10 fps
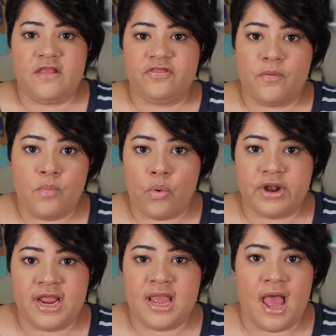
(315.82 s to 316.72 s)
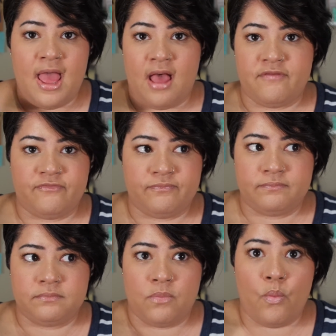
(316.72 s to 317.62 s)
In the morning, I have
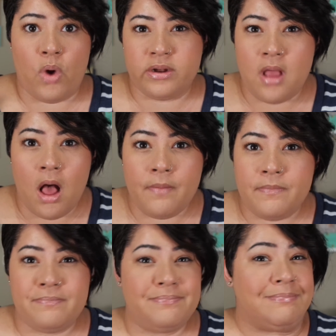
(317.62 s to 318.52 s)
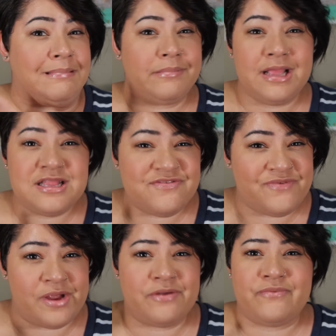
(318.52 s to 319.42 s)
1 cup. It's
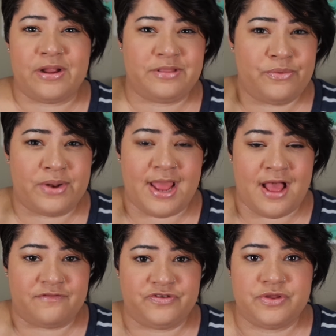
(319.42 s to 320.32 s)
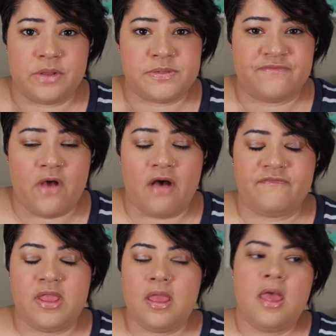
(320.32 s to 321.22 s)
very rarely when I have 2 cups of
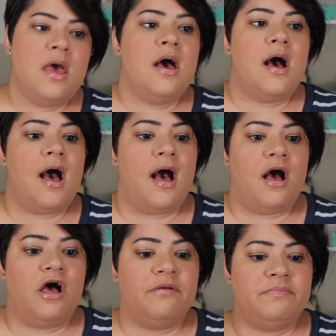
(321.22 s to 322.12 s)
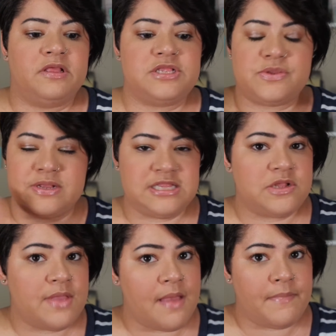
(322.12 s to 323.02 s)
coffee. So I
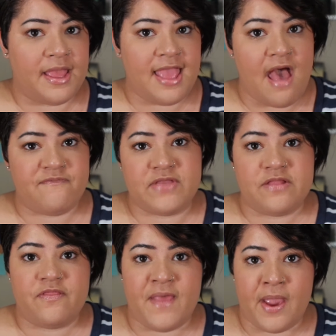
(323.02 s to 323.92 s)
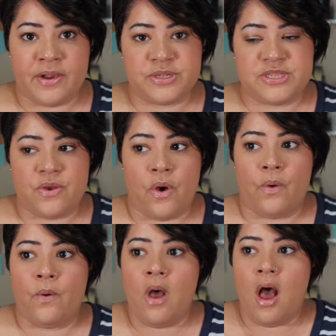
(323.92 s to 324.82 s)
still get my caffeine there.
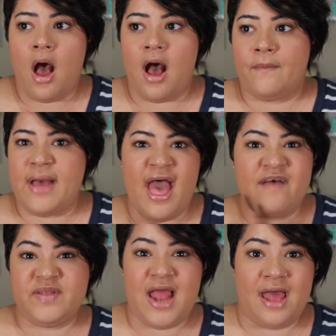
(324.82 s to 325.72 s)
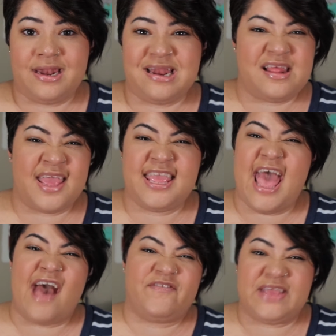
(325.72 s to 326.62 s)
So I haven't had any like
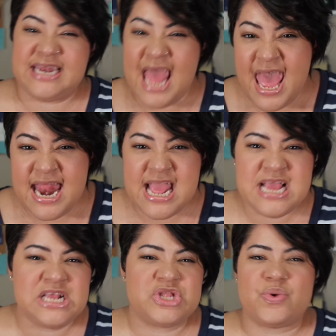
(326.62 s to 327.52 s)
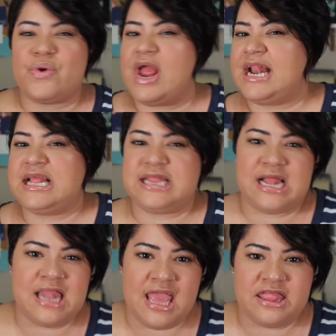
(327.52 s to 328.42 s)
caffeine headaches or
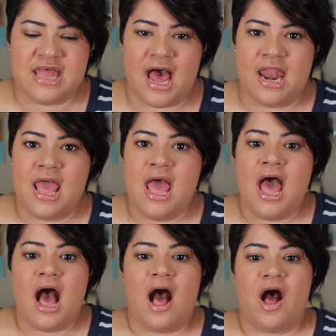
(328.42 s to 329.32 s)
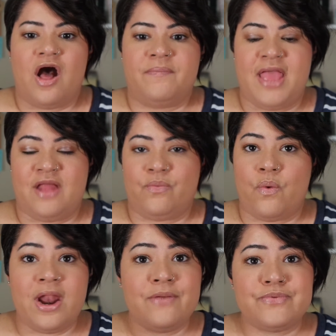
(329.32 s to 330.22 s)
anything like that. And
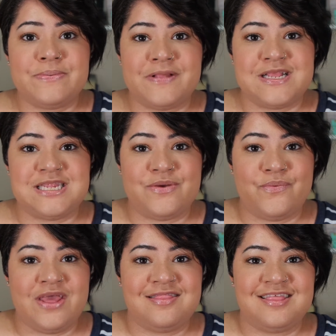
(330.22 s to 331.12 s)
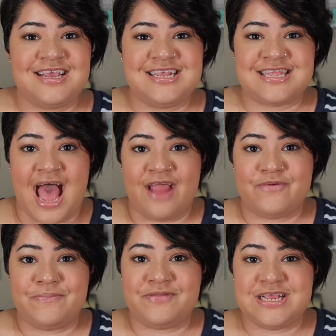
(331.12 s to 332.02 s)
what I replaced it with is I
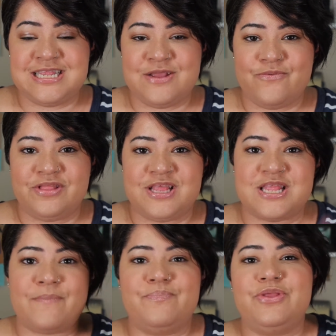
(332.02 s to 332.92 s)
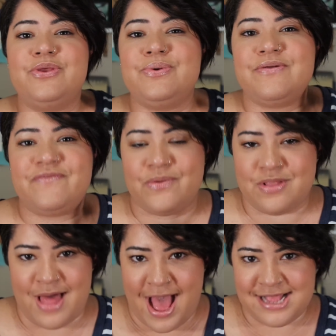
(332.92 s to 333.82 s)
replaced it with this beautiful
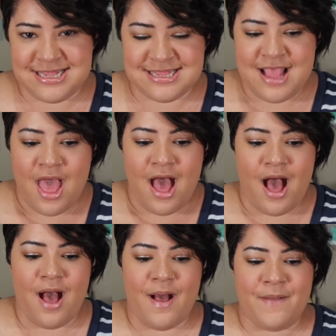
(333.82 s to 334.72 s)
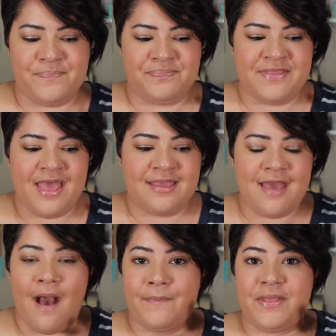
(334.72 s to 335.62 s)
glass
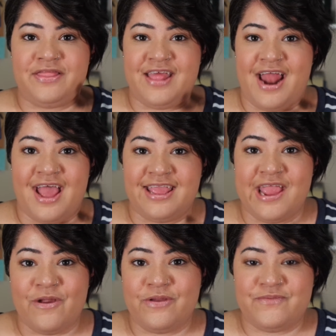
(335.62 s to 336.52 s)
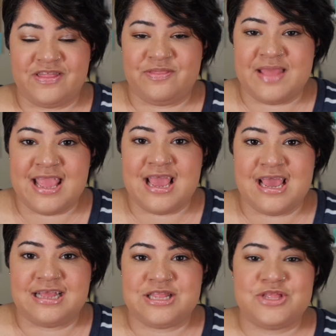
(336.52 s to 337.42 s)
cup that I carry with me.
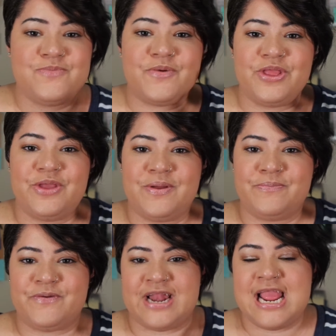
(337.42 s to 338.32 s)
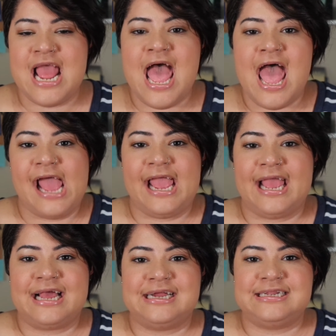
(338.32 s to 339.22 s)
It's super cute and pretty.
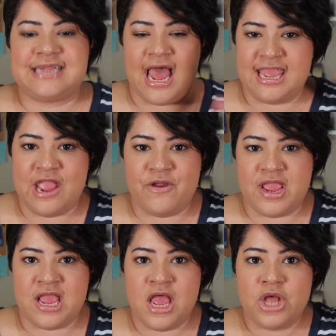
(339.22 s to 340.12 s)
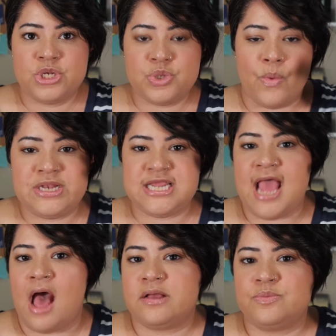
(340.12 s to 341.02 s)
And I carry
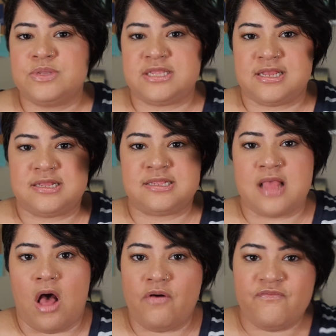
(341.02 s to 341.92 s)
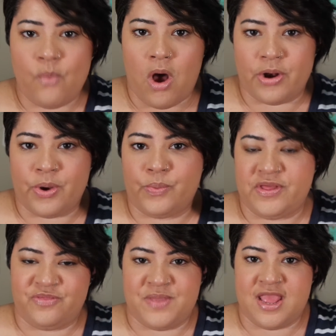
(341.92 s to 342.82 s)
20 ounces of water
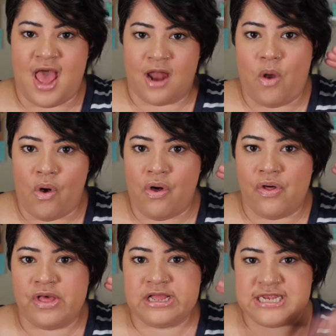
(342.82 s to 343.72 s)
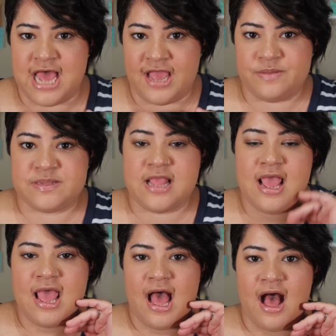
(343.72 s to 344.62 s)
with me at all times.
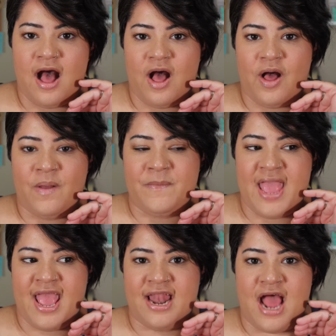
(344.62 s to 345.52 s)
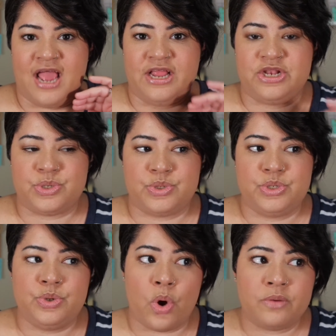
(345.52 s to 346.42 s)
And I
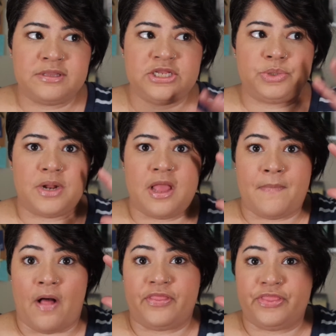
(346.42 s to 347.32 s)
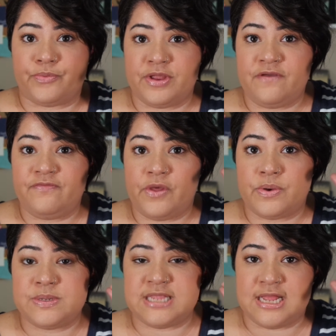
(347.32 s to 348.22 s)
normally drink about 3 of
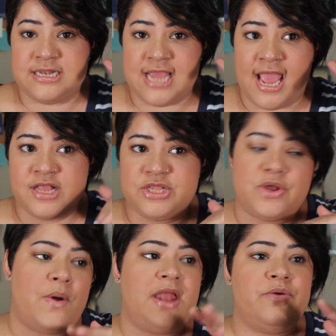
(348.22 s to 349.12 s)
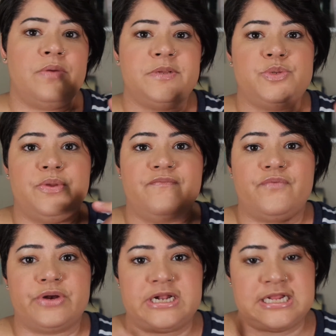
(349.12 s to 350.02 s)
those a day, so anywhere between
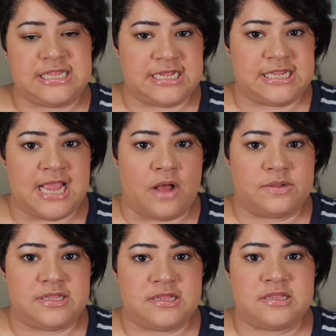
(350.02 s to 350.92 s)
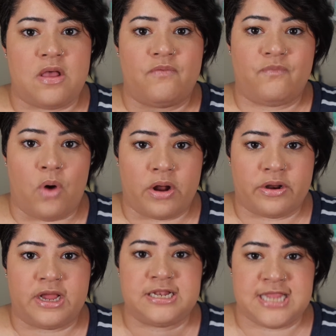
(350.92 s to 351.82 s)
40 to 60 ounces of
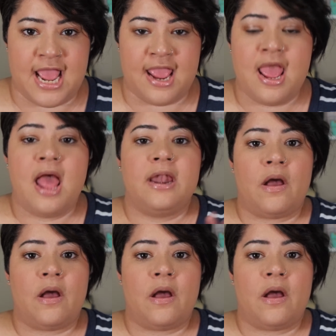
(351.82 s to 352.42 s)
water a day.